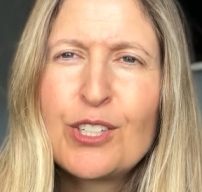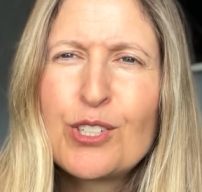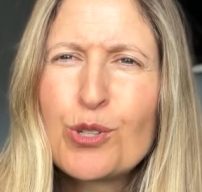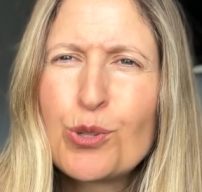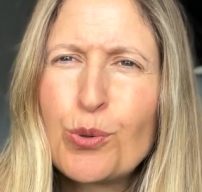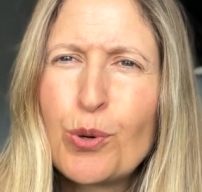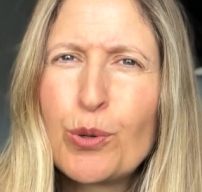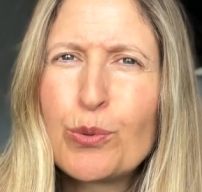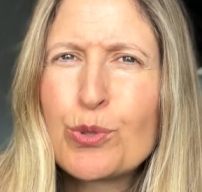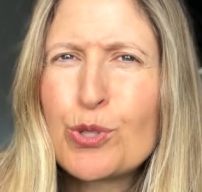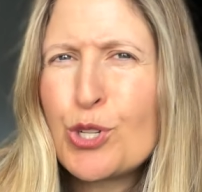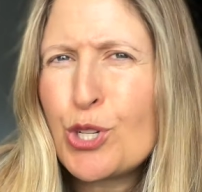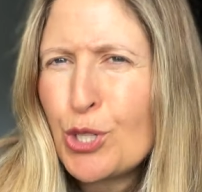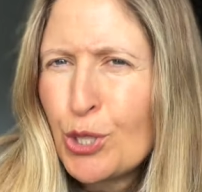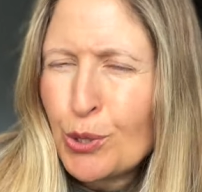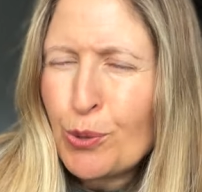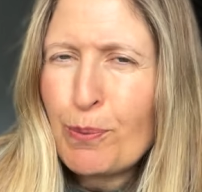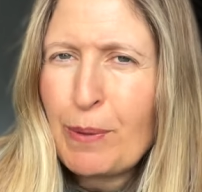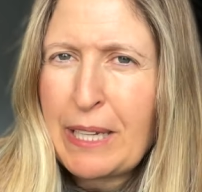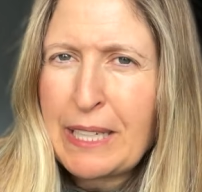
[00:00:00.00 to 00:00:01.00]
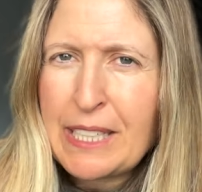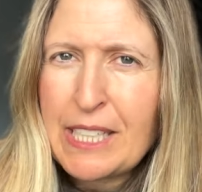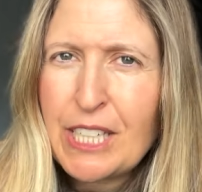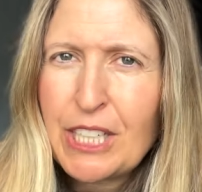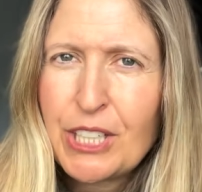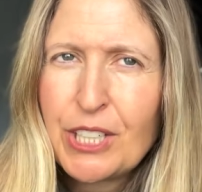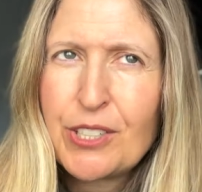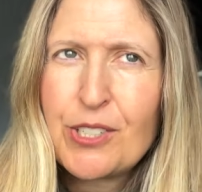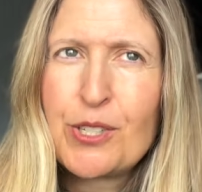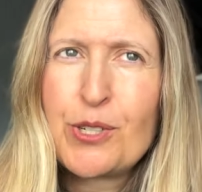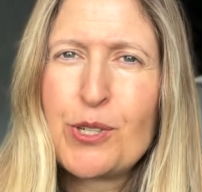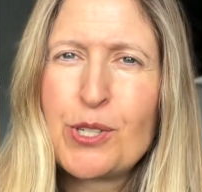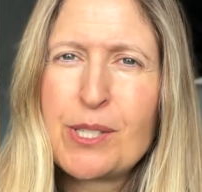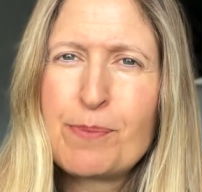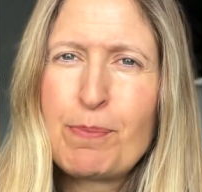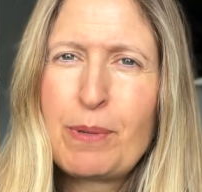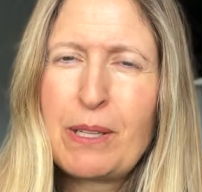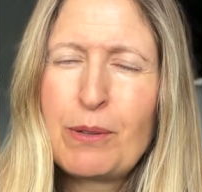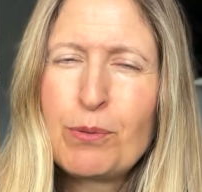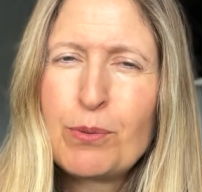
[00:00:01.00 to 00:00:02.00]
quote two main characters,
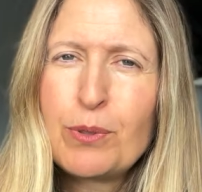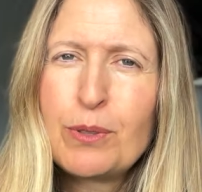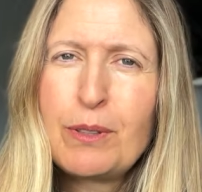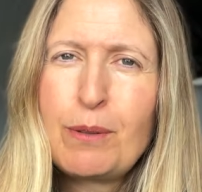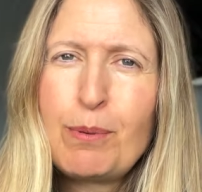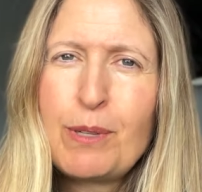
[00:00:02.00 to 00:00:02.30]
but really